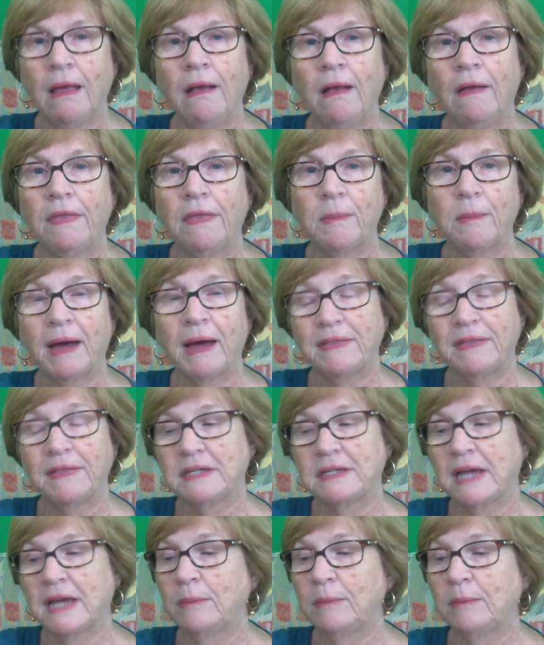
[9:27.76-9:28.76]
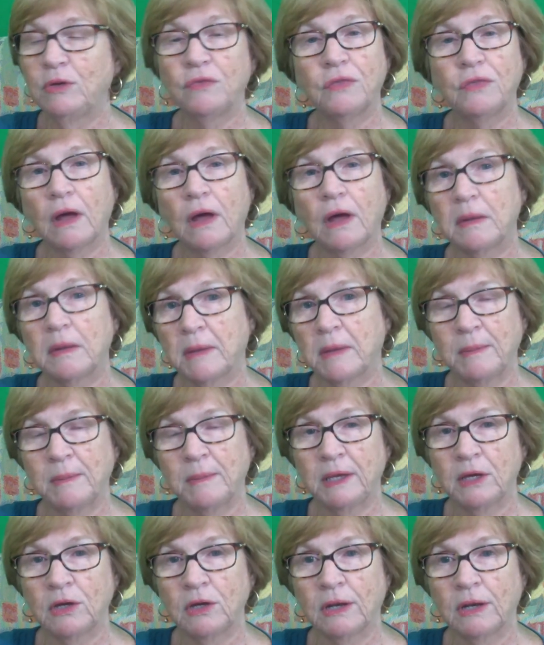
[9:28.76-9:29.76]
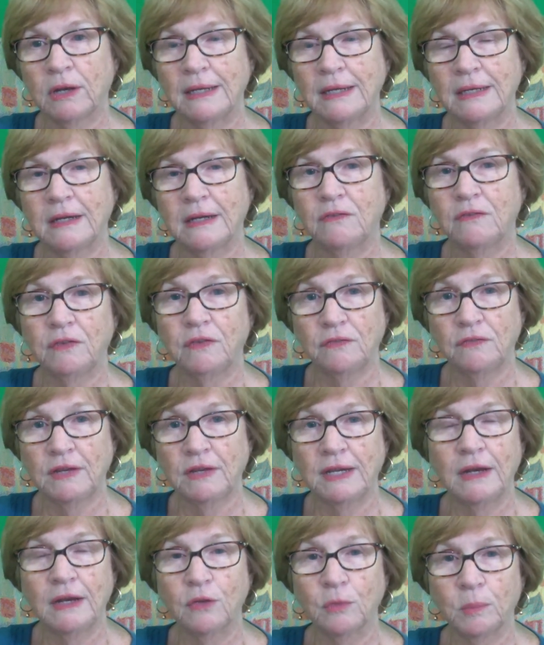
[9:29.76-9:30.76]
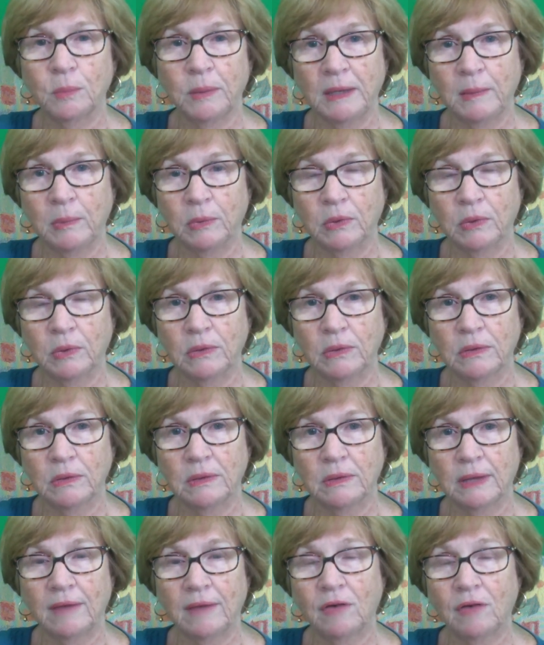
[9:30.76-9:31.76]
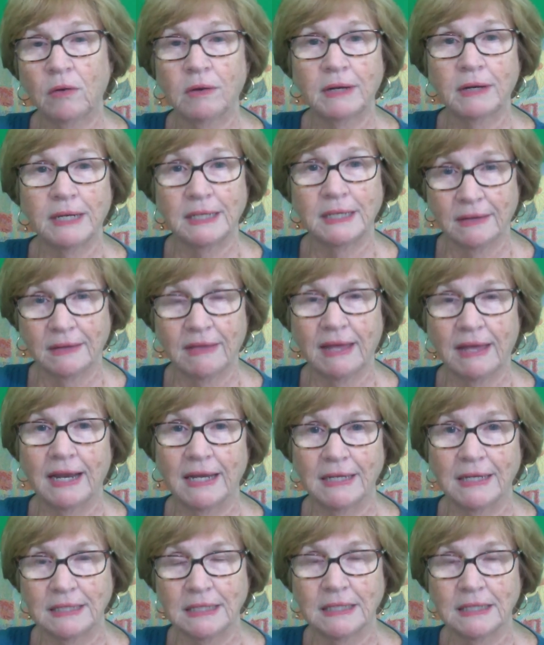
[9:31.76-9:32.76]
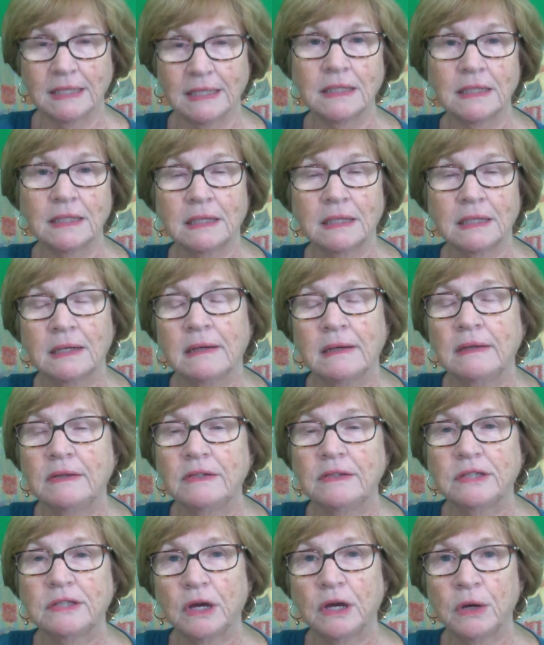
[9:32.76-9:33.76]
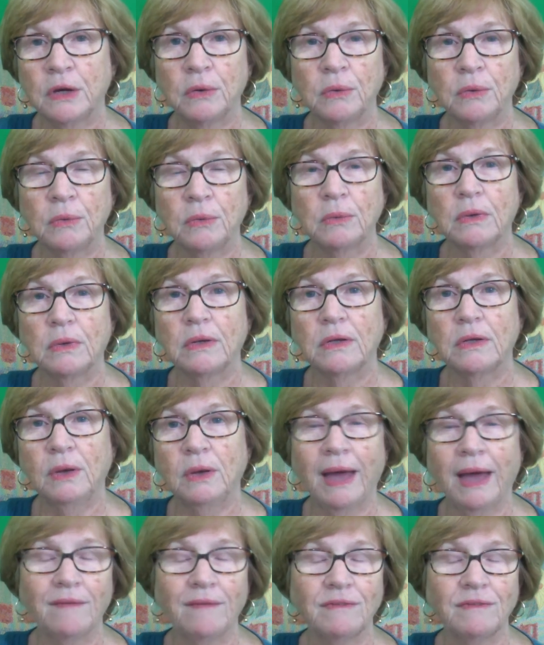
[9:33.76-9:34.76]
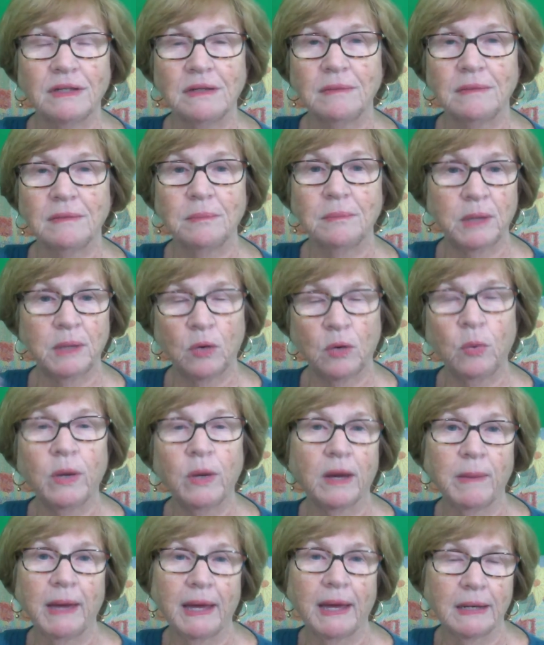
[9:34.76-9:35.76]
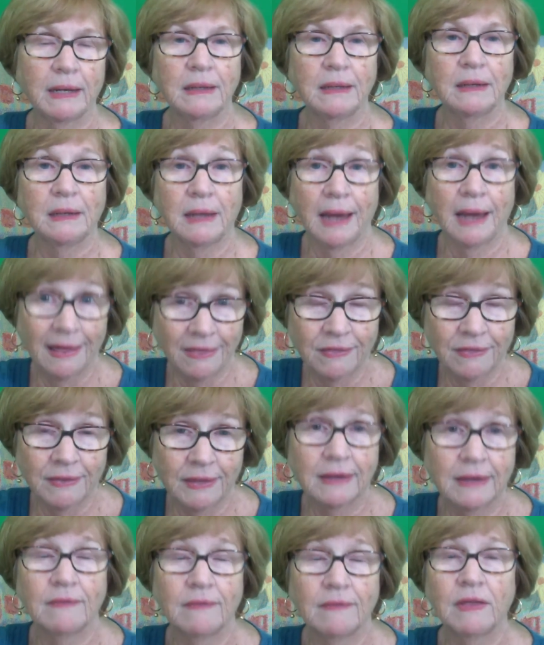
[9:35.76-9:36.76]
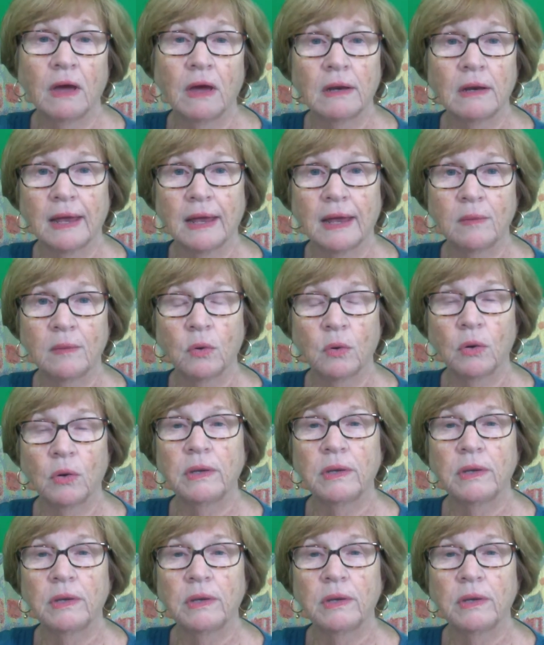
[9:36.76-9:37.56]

that by the time you thought it might be a good idea, 15 other people have already done that idea. So you have to be quick about it, I think, in the online world.